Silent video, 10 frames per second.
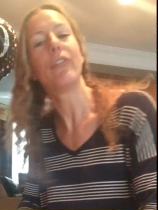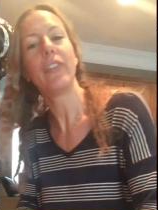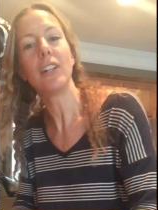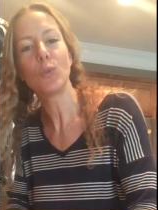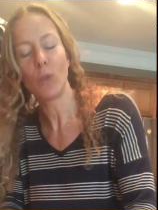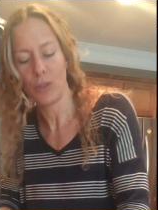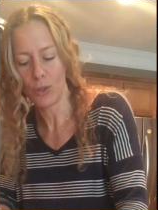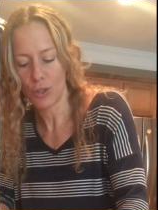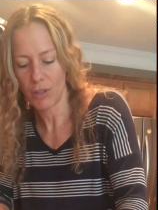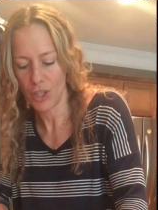filled with
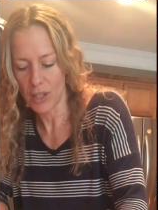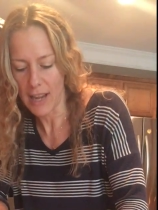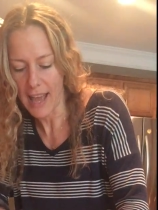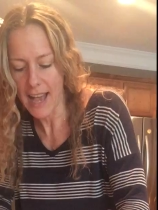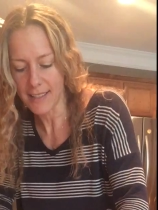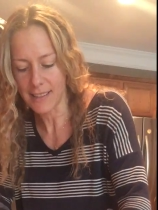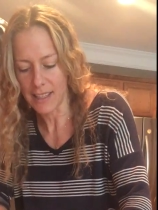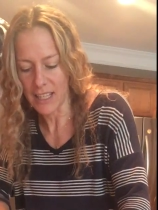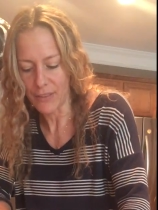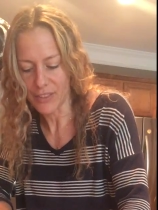nutrition as the
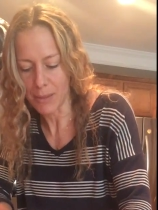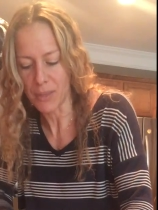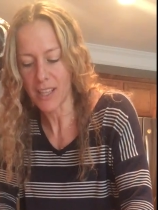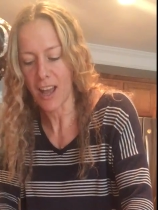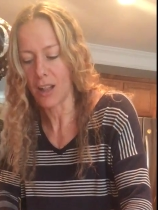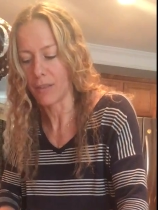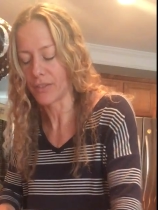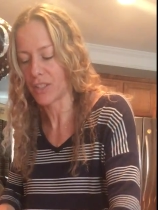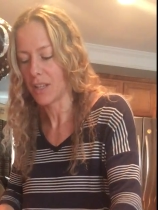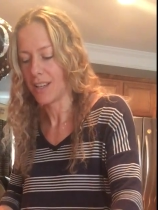leaves
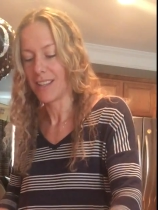themselves.